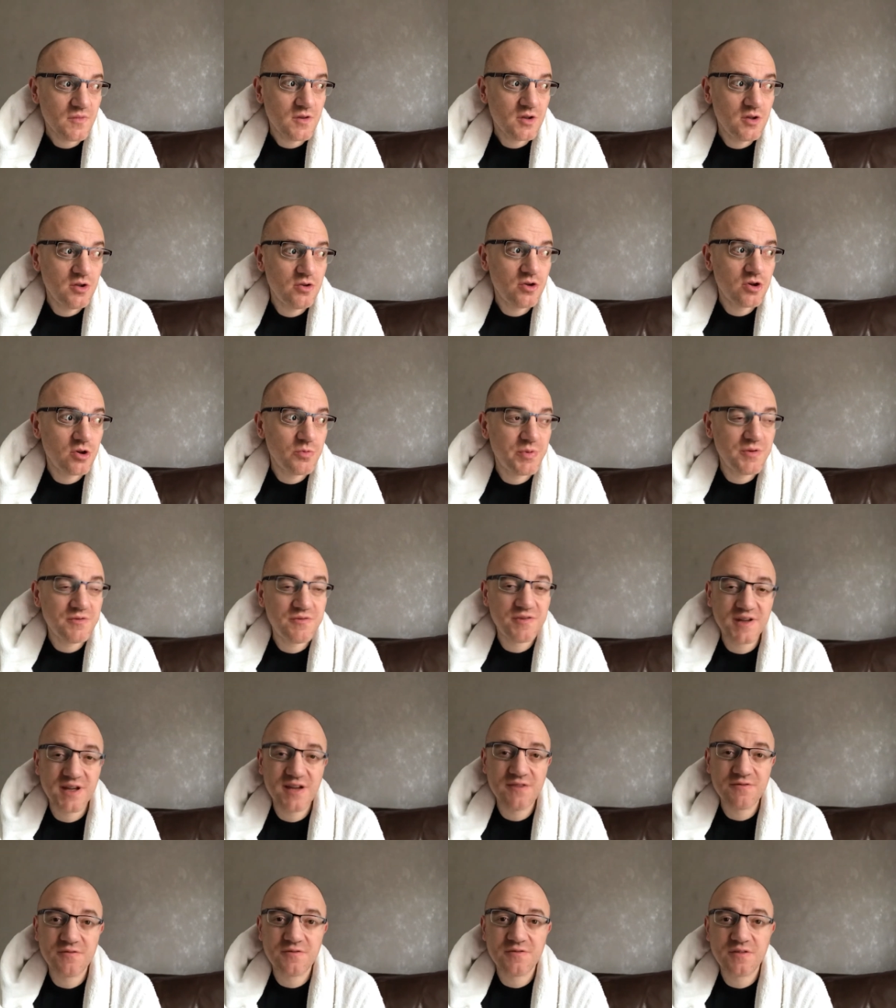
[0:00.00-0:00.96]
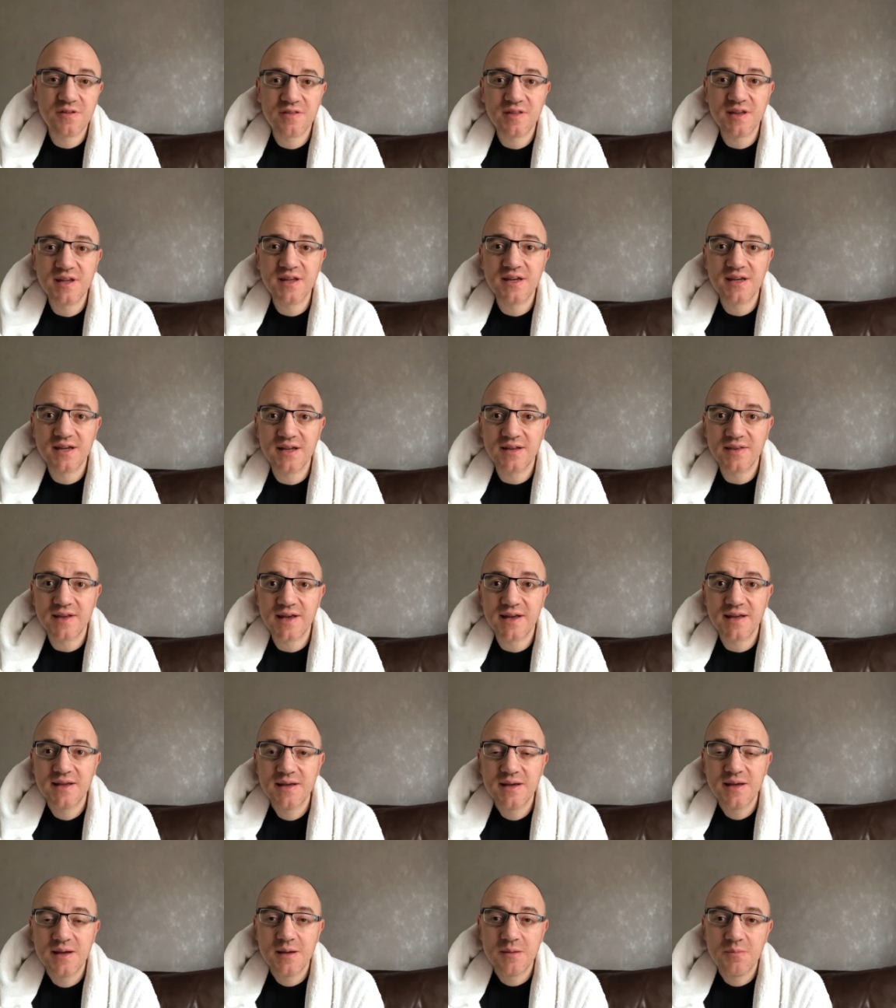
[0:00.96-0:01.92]
you could be forgiven for thinking that.
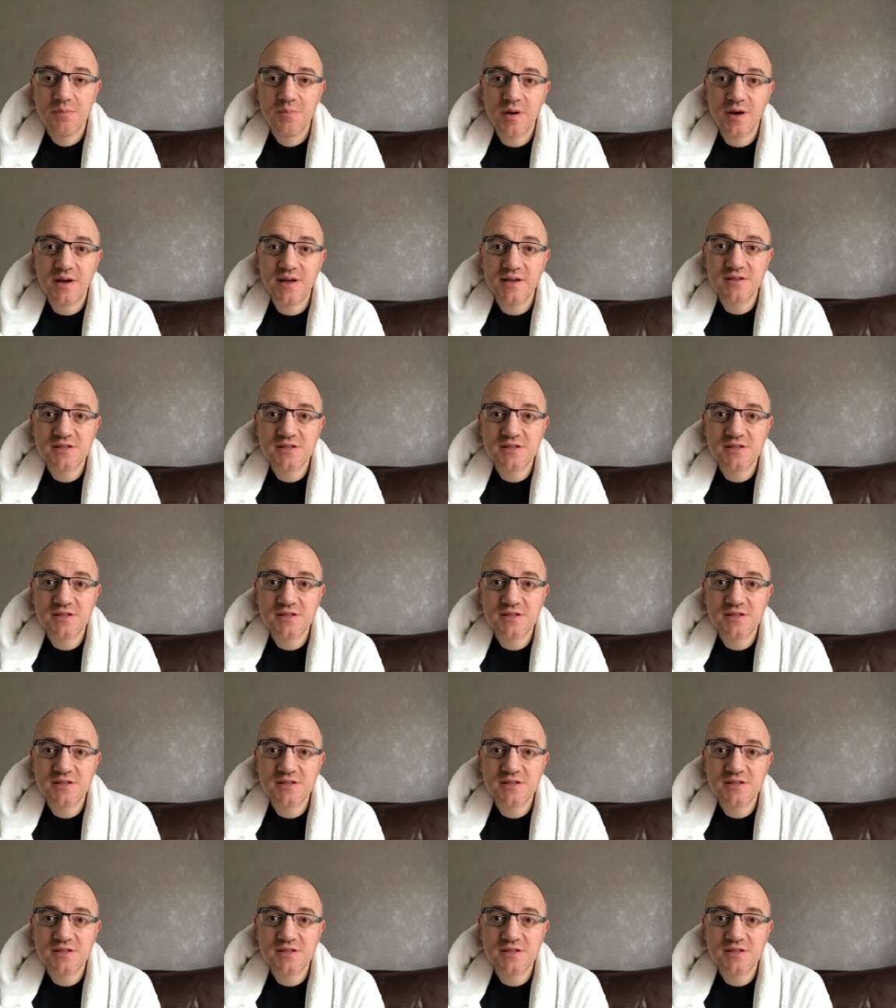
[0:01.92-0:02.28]
But